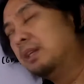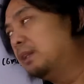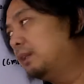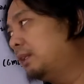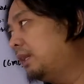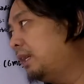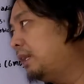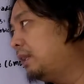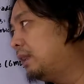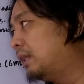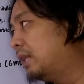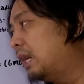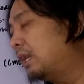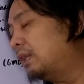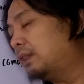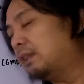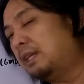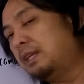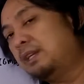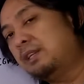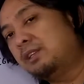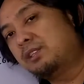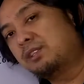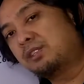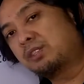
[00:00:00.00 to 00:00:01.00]
the
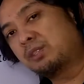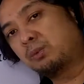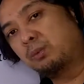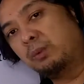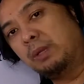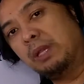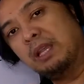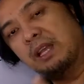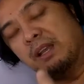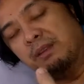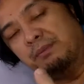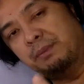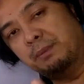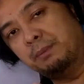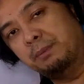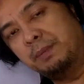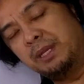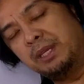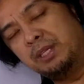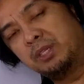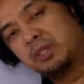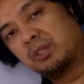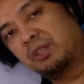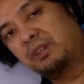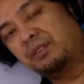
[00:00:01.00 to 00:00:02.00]
inductance will have a
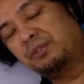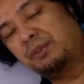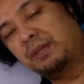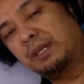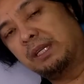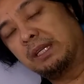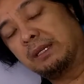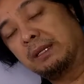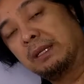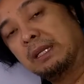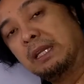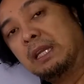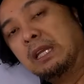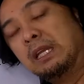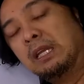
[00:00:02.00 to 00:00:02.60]
major effect